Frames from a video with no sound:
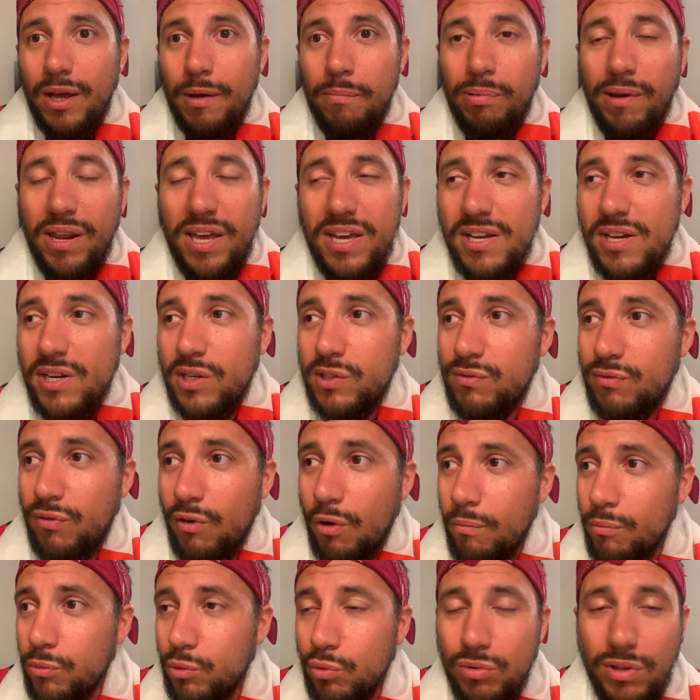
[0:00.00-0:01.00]
players
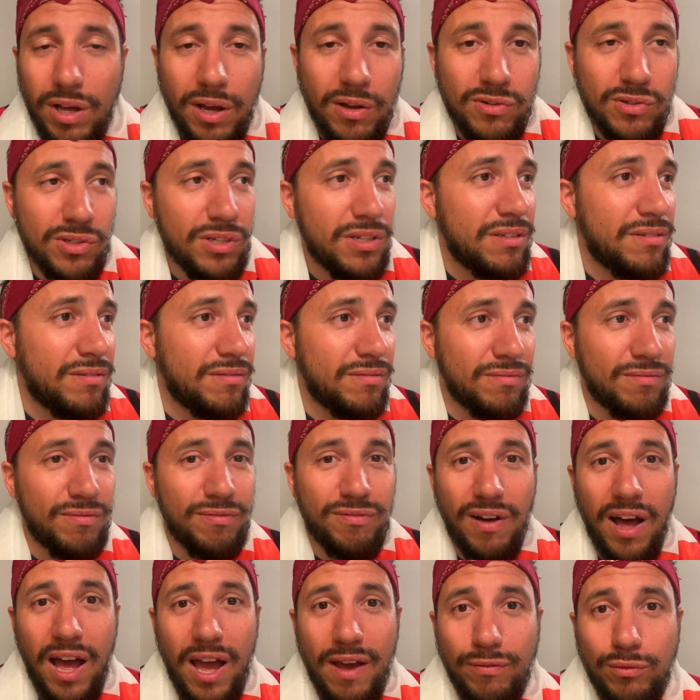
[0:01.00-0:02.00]
from
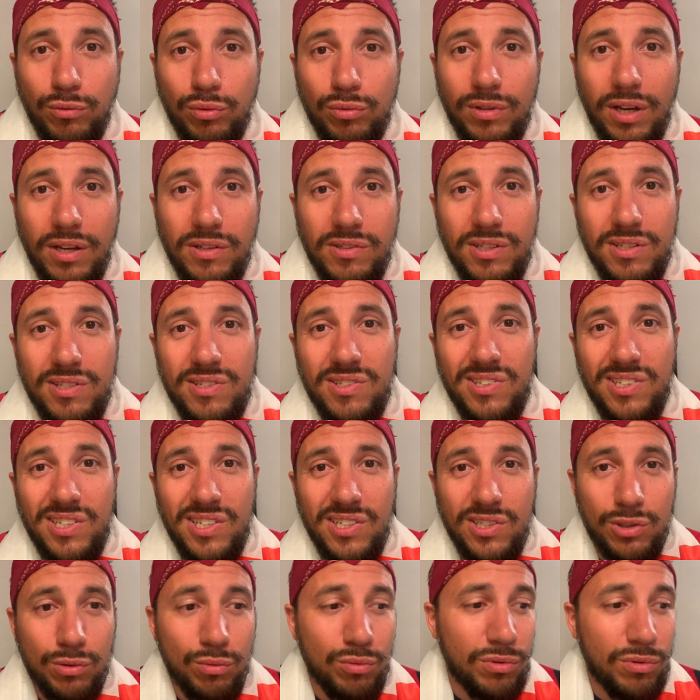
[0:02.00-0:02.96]
2005, 2006,